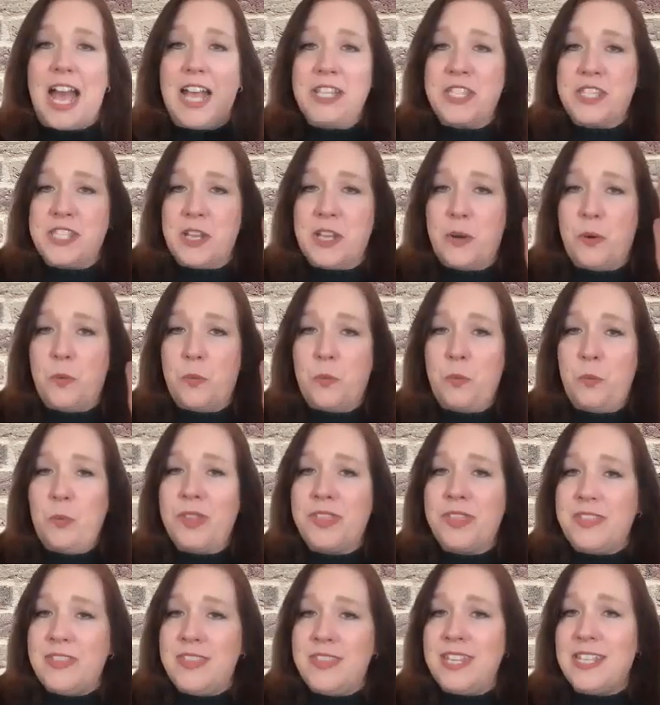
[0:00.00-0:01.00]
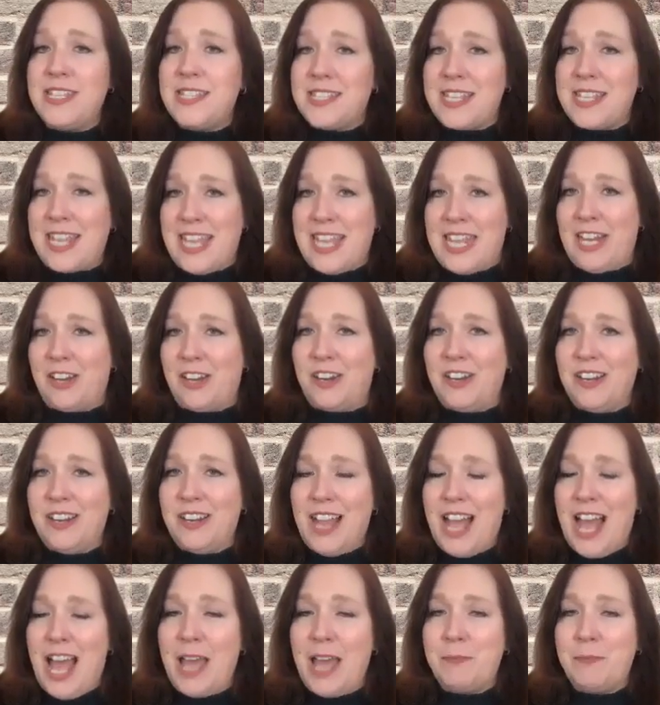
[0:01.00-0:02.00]
so with this
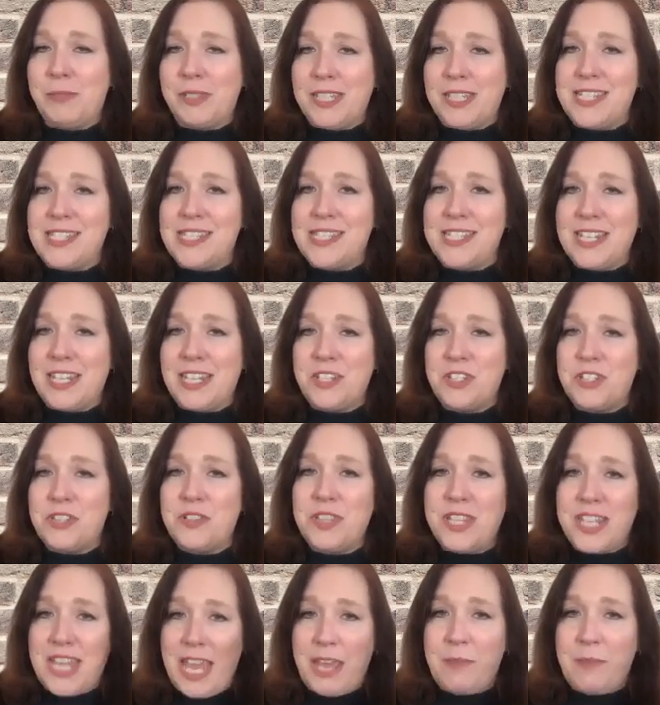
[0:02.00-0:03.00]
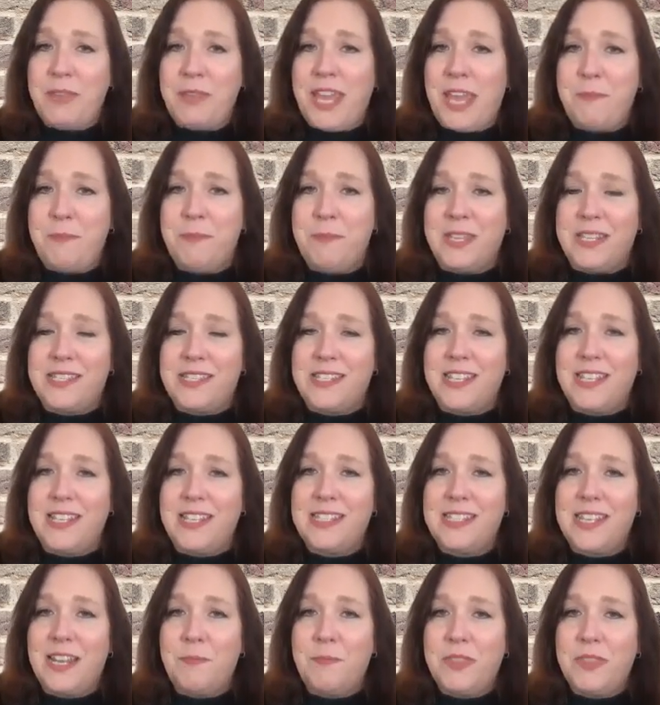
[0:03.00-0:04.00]
ear, I'm listening to the ABA
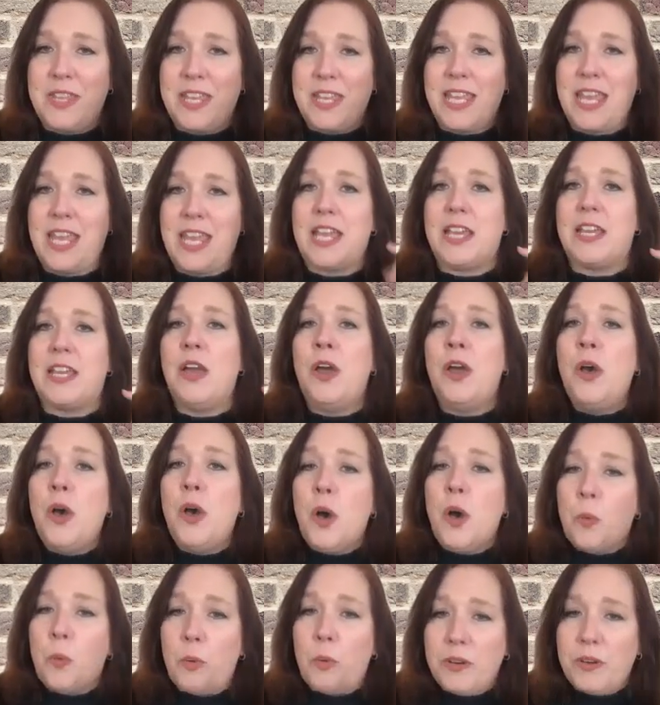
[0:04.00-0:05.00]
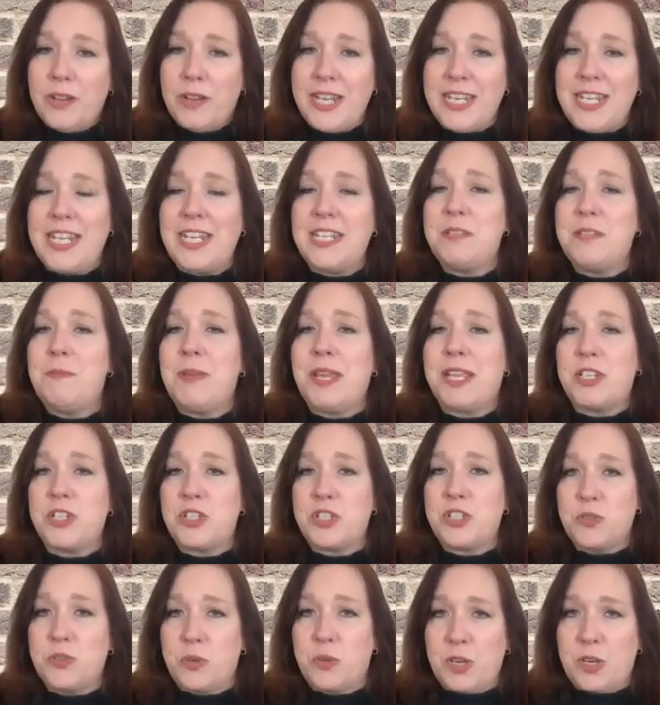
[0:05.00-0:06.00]
business. I'm thinking, what do I need to make
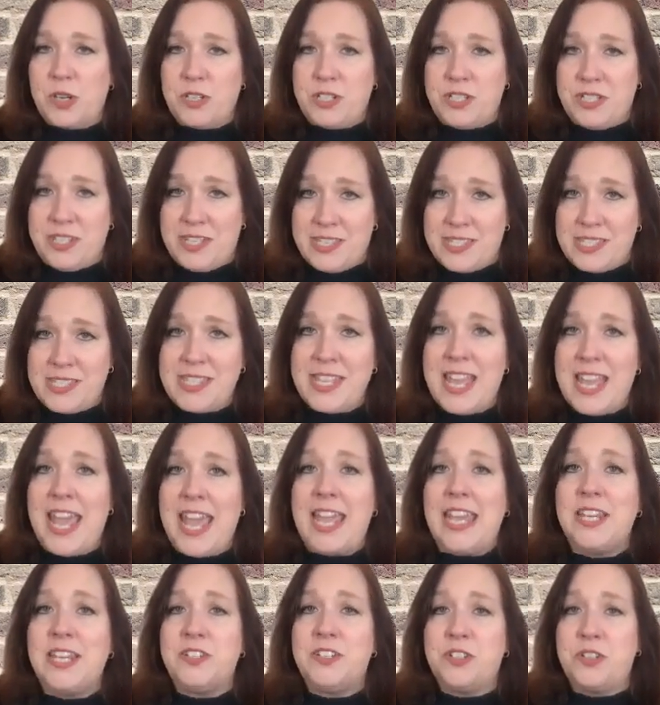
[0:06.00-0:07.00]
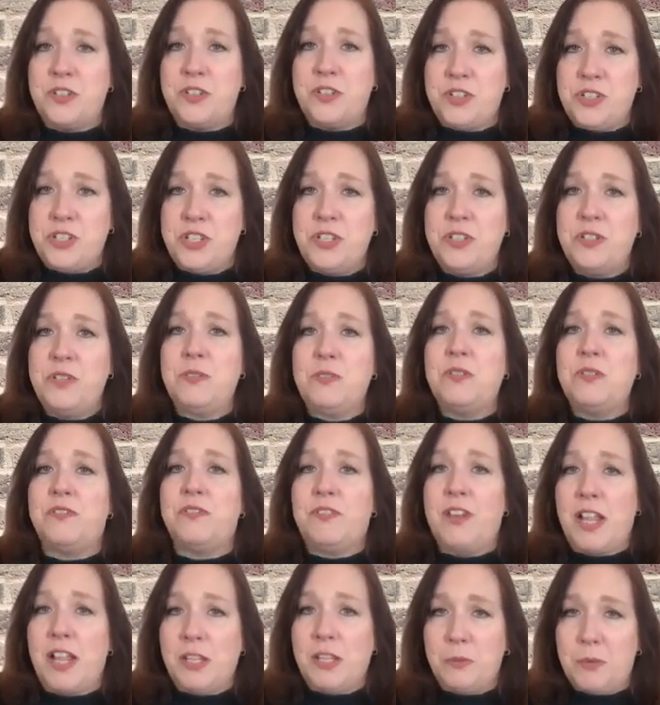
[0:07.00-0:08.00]
sure to say, to do, to
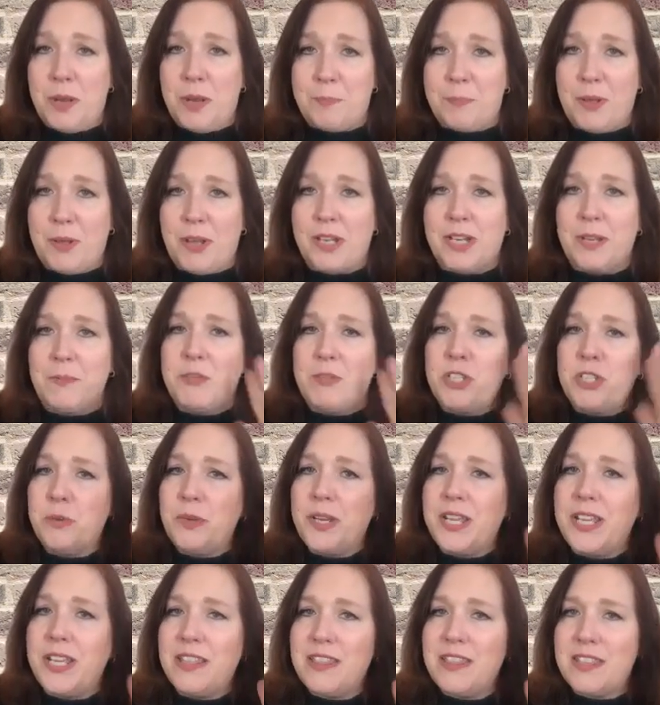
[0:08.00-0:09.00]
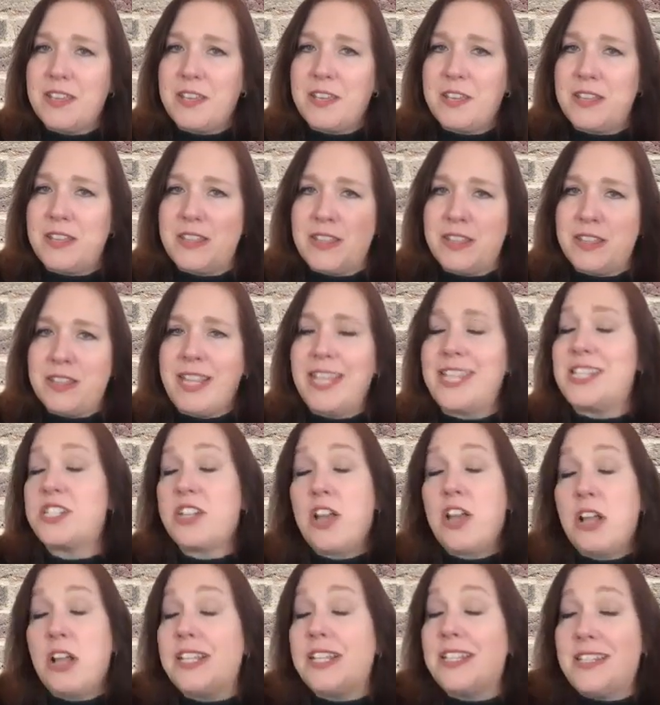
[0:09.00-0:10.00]
follow up on? I'm doing the, let's
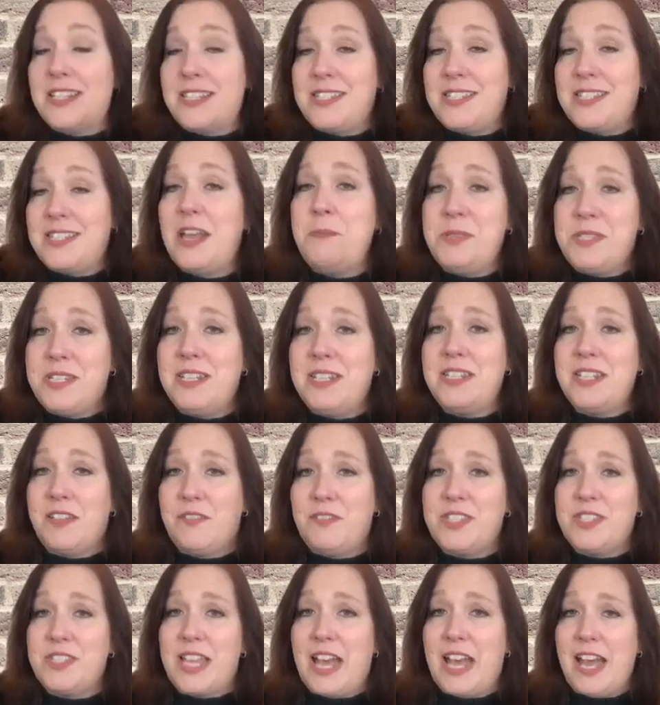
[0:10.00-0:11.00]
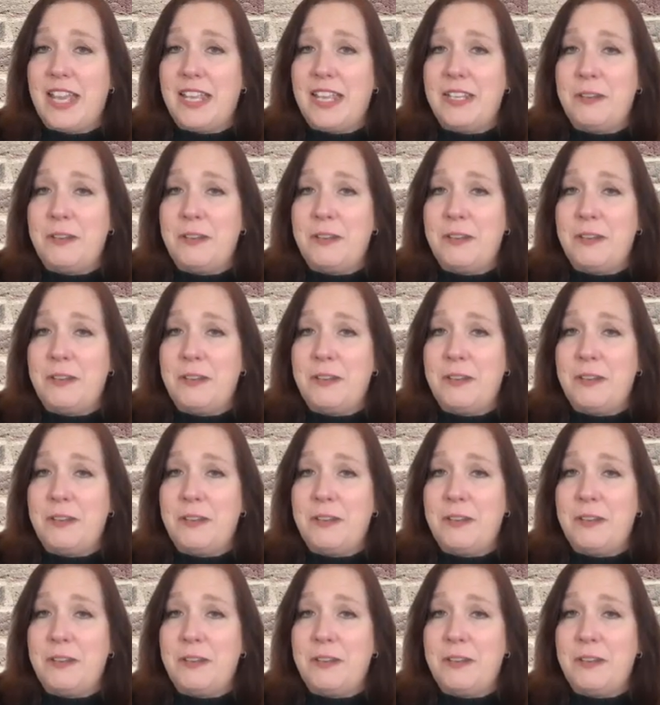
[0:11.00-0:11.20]
call it the substantive side.